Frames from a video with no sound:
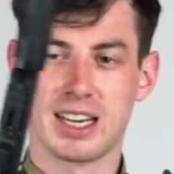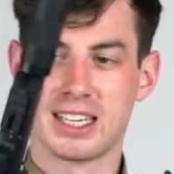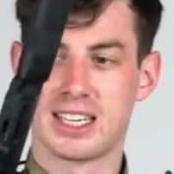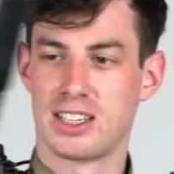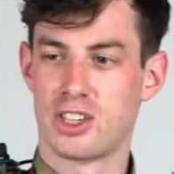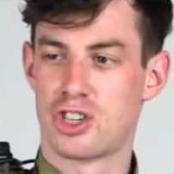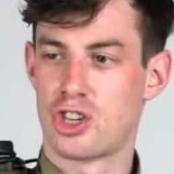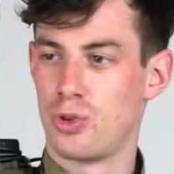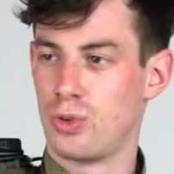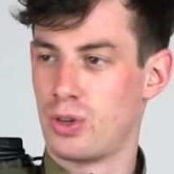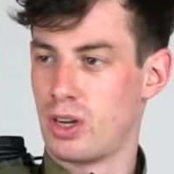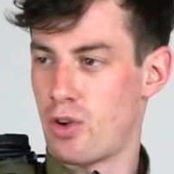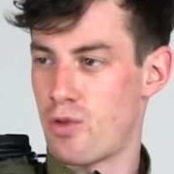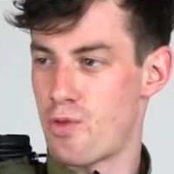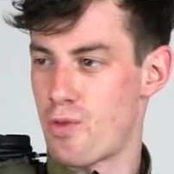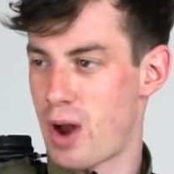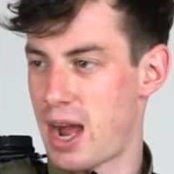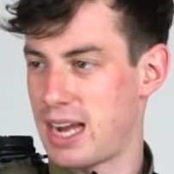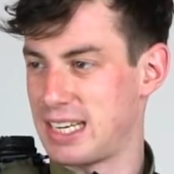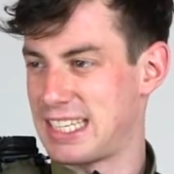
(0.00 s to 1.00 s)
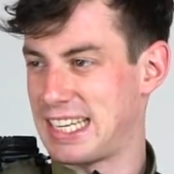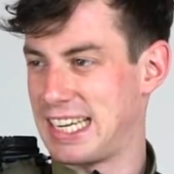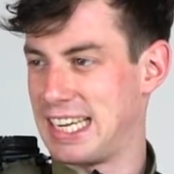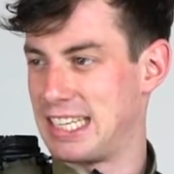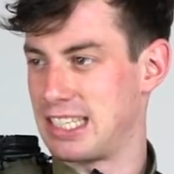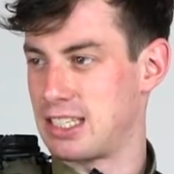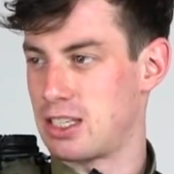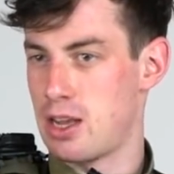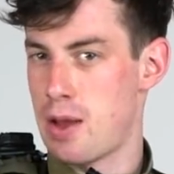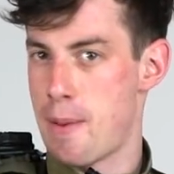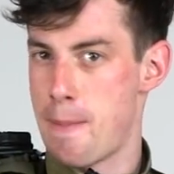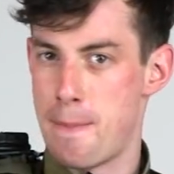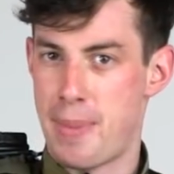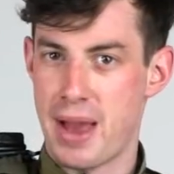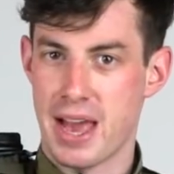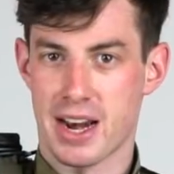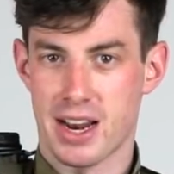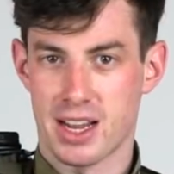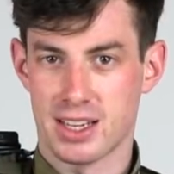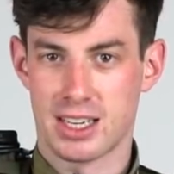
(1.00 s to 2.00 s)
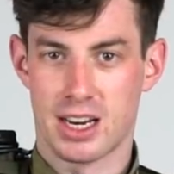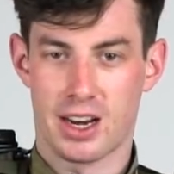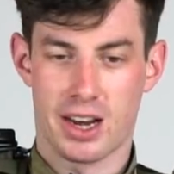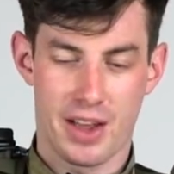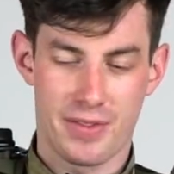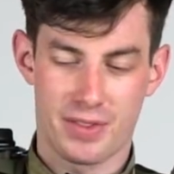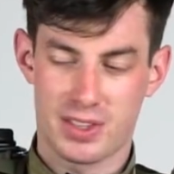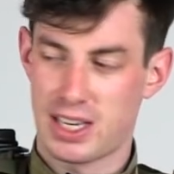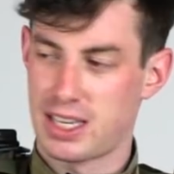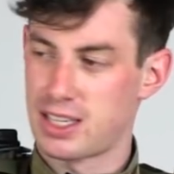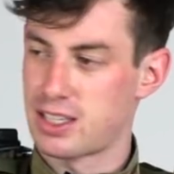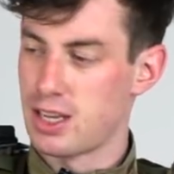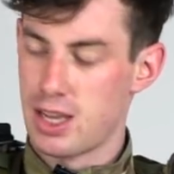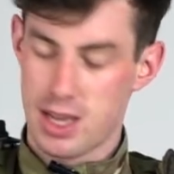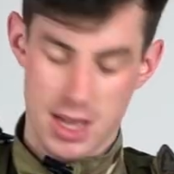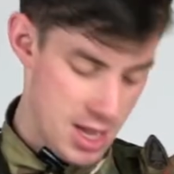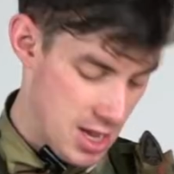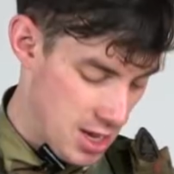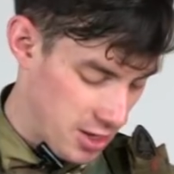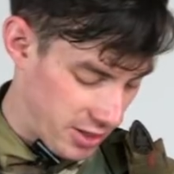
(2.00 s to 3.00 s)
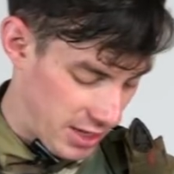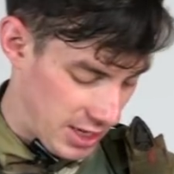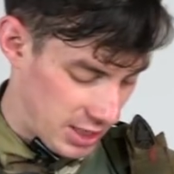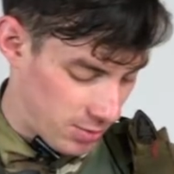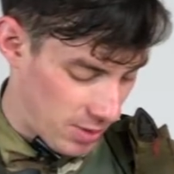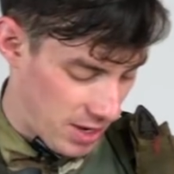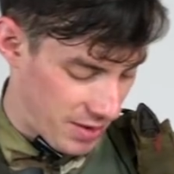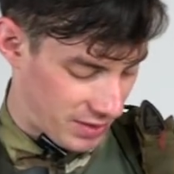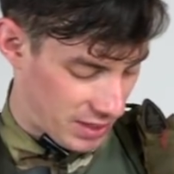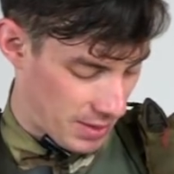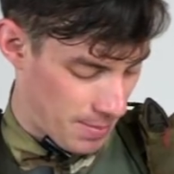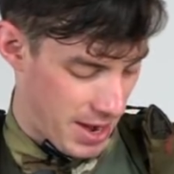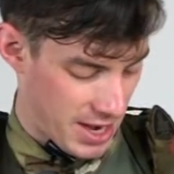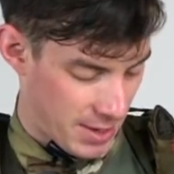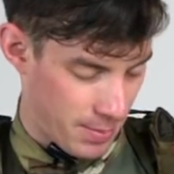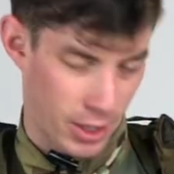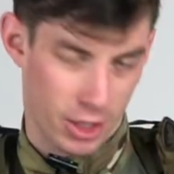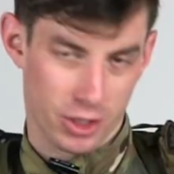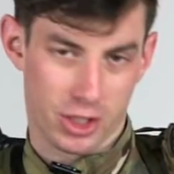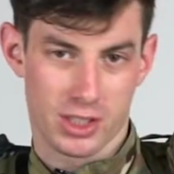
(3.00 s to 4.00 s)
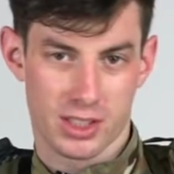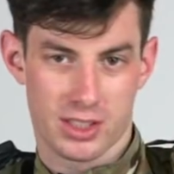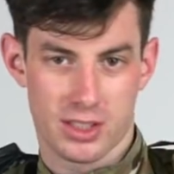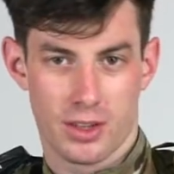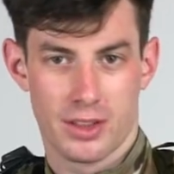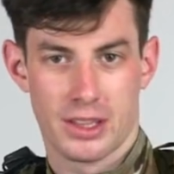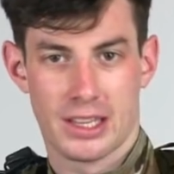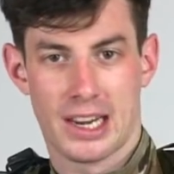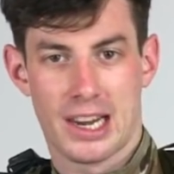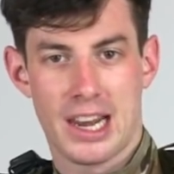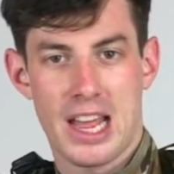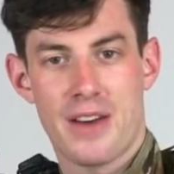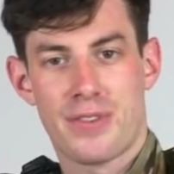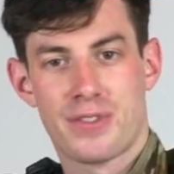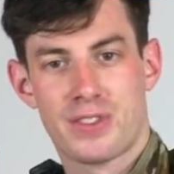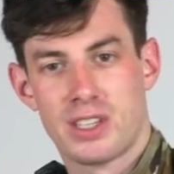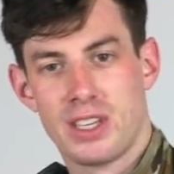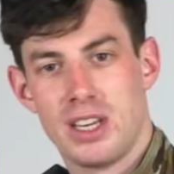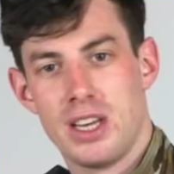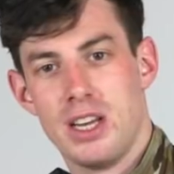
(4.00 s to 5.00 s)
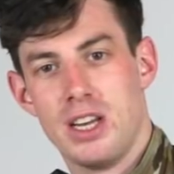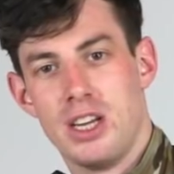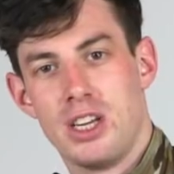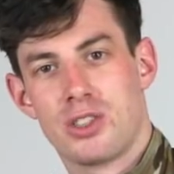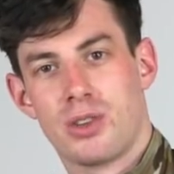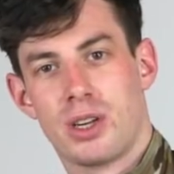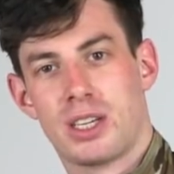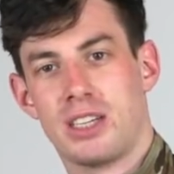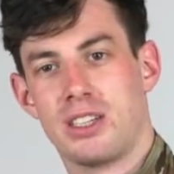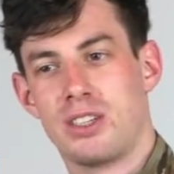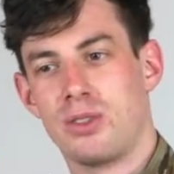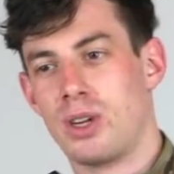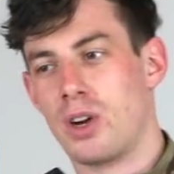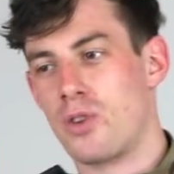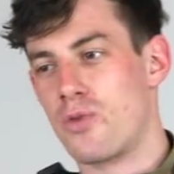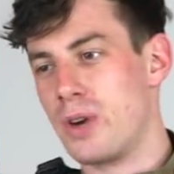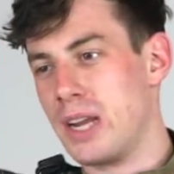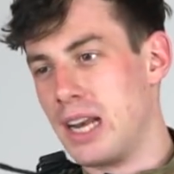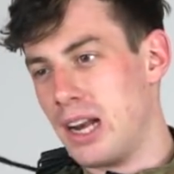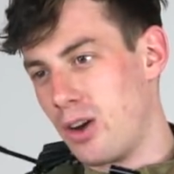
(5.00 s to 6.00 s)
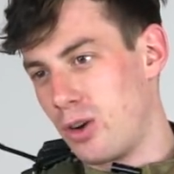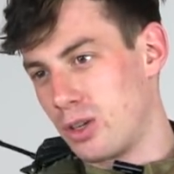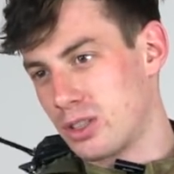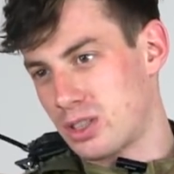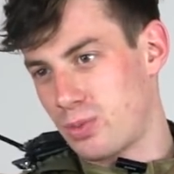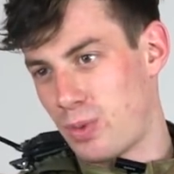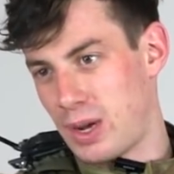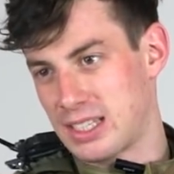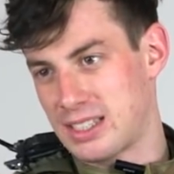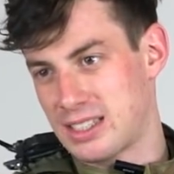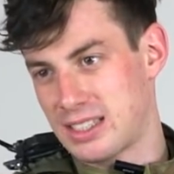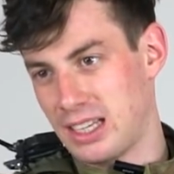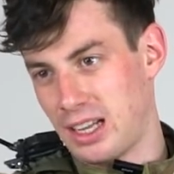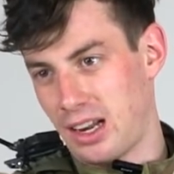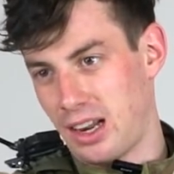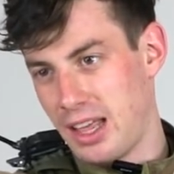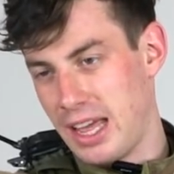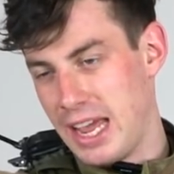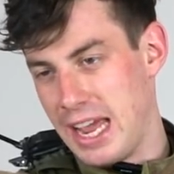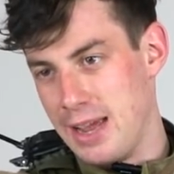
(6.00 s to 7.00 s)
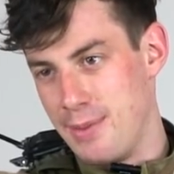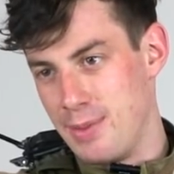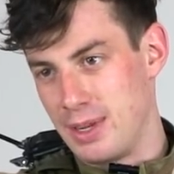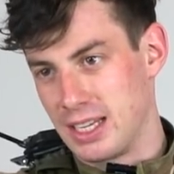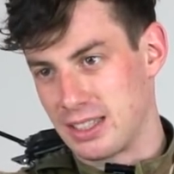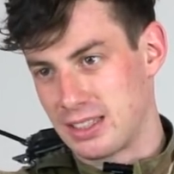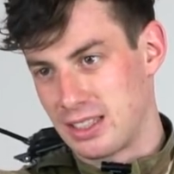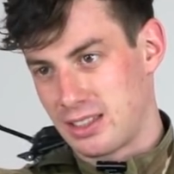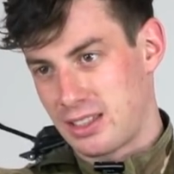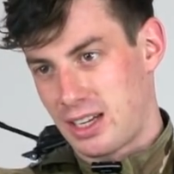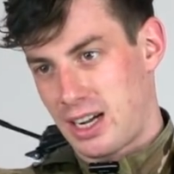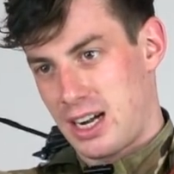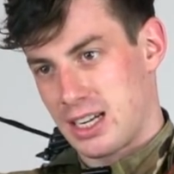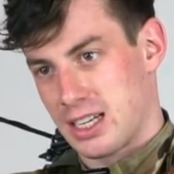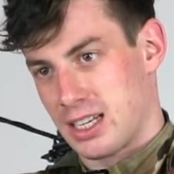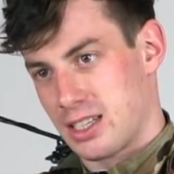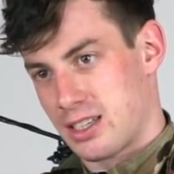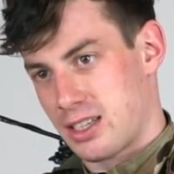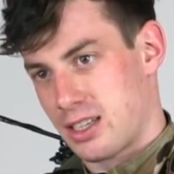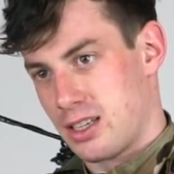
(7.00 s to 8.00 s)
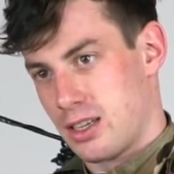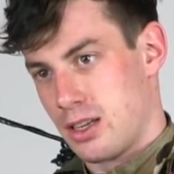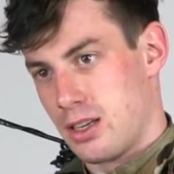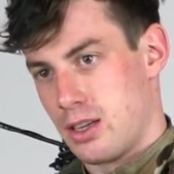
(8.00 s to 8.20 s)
I can shoot right hand better than left hand, so that's why I have the mag pouches on the left, so I can do the reloads while still aiming at the target,